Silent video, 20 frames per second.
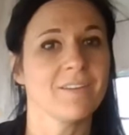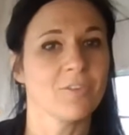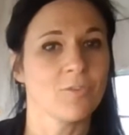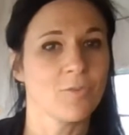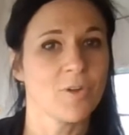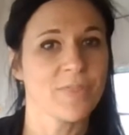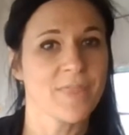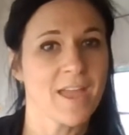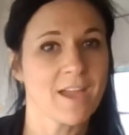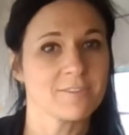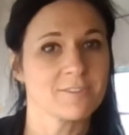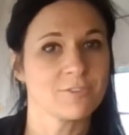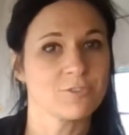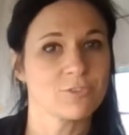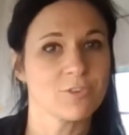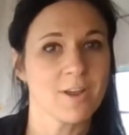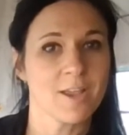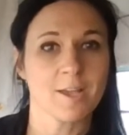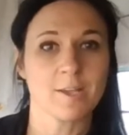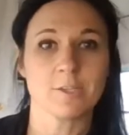1000
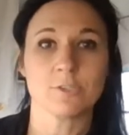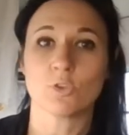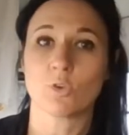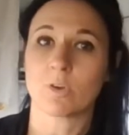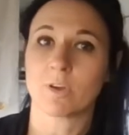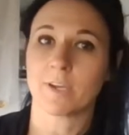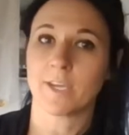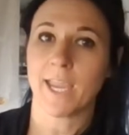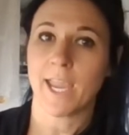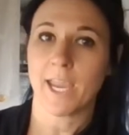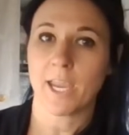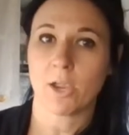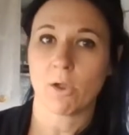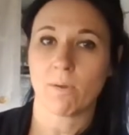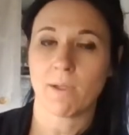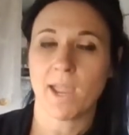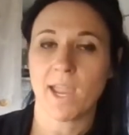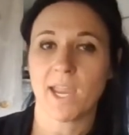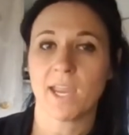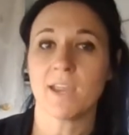Trails or
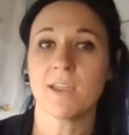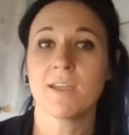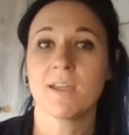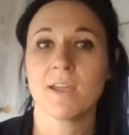KOA?